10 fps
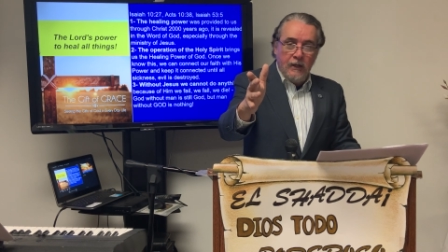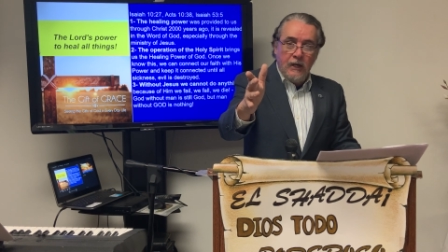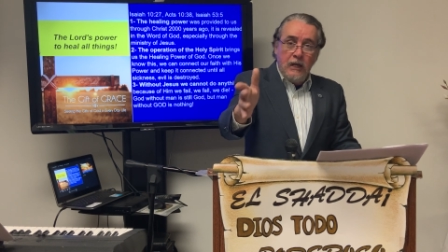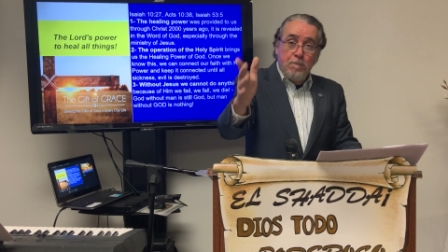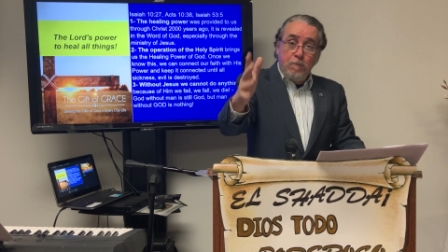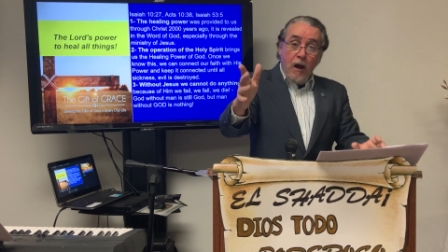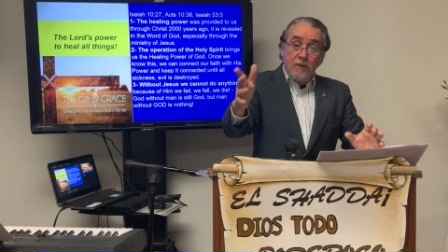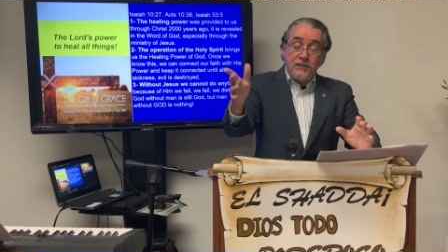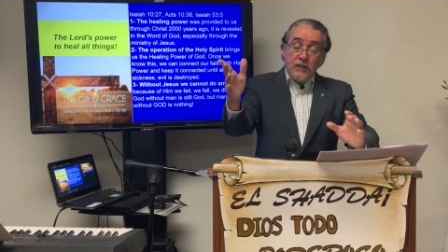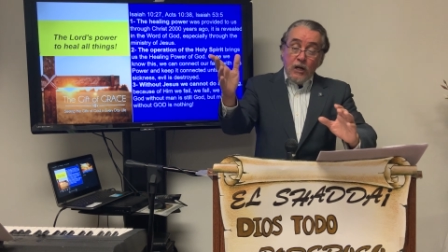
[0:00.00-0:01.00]
he
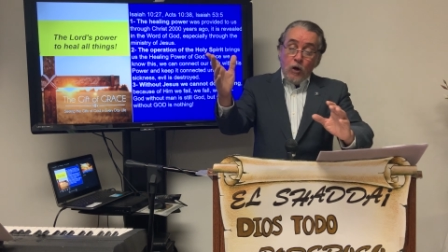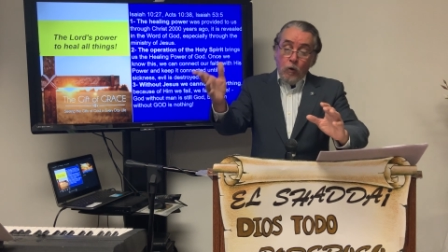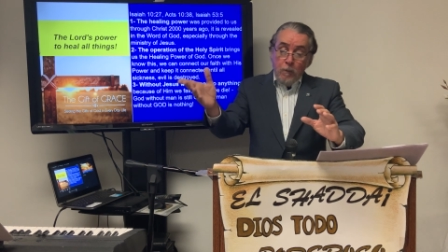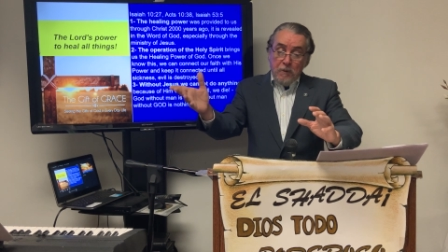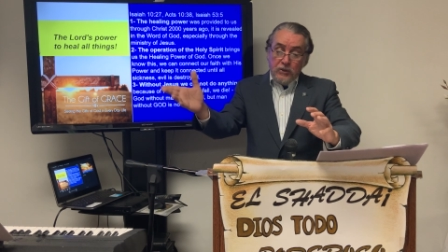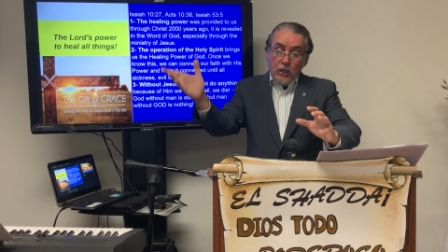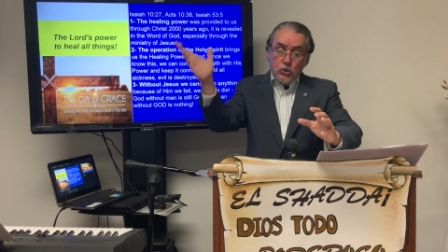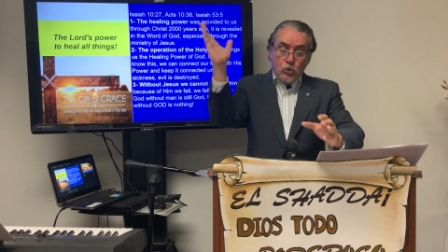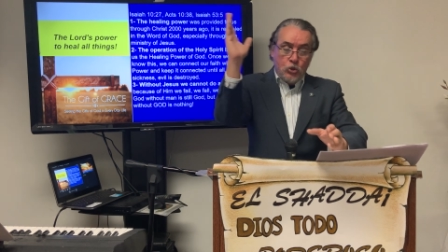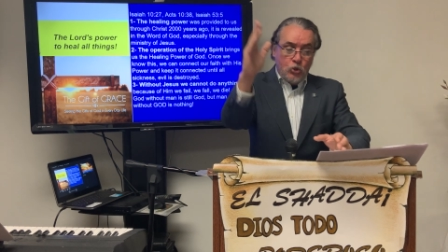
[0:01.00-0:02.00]
promised will be
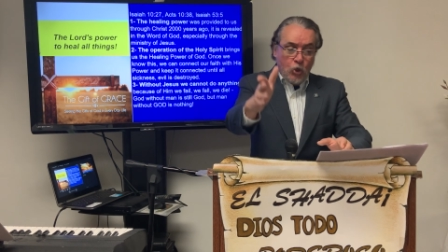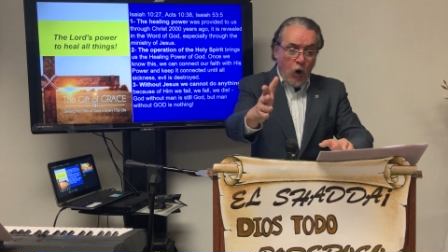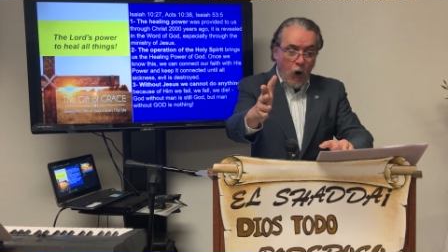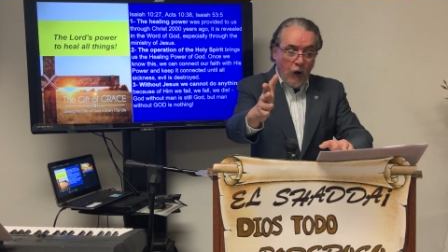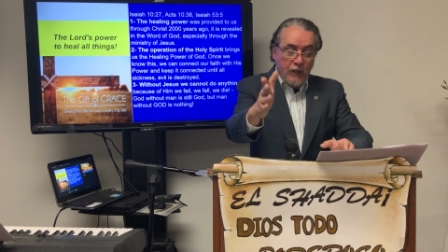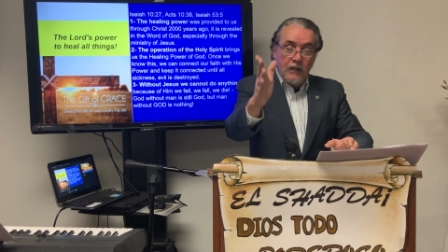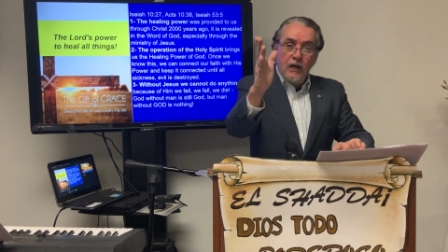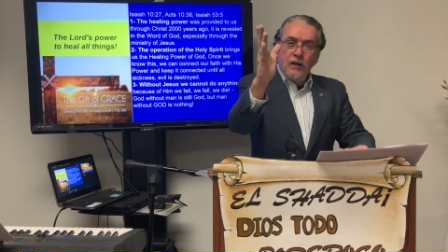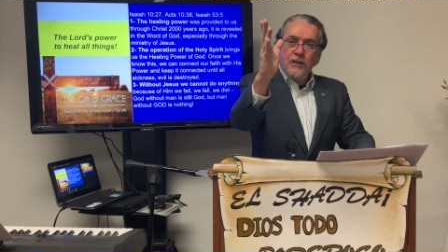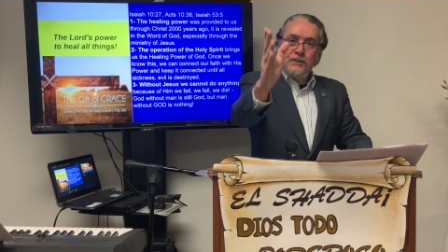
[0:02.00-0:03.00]
destroyed
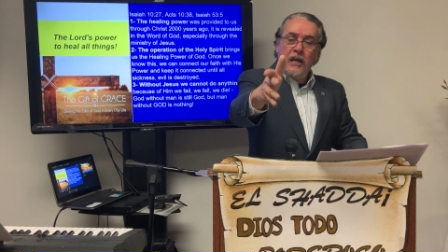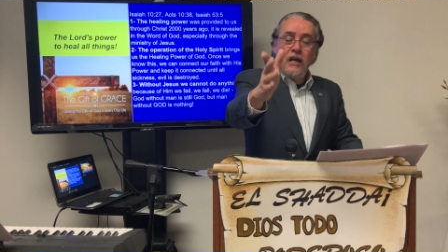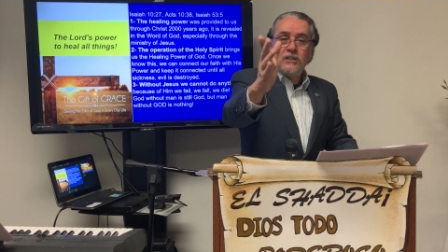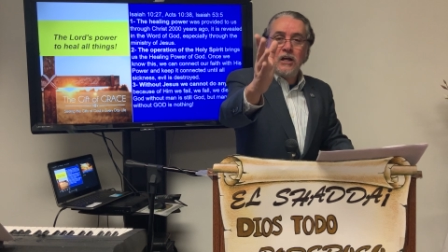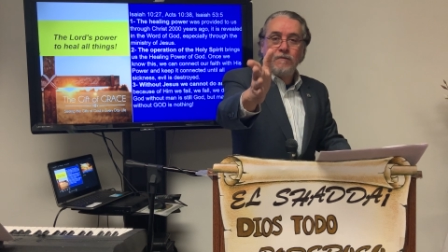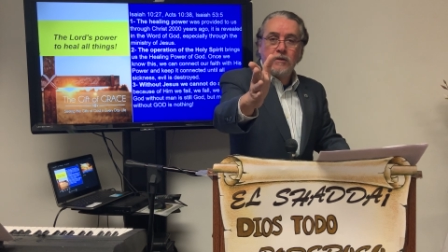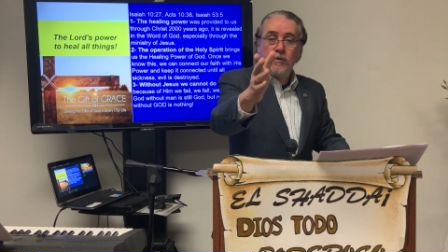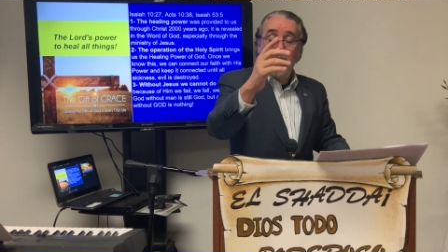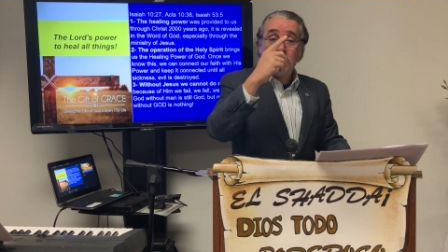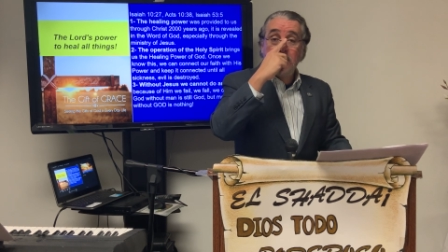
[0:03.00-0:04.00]
in the days of
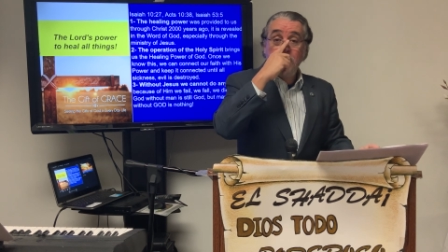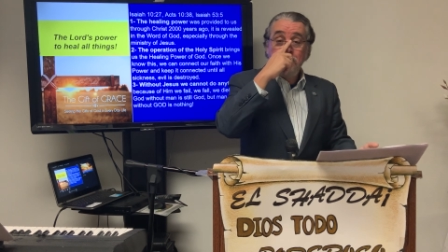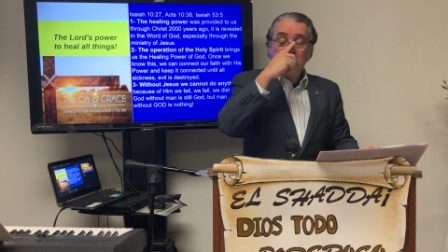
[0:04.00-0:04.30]
Christ.